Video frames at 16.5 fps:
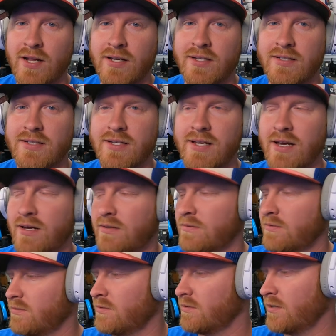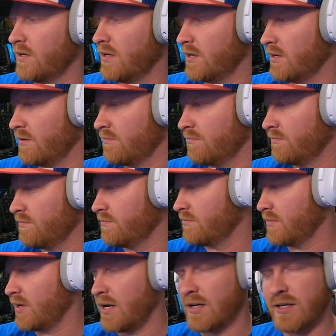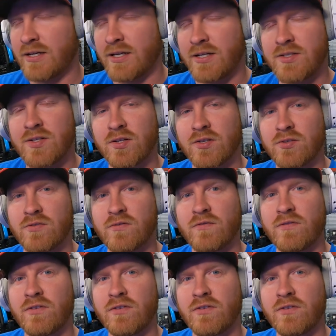did today. Um, I guess I'll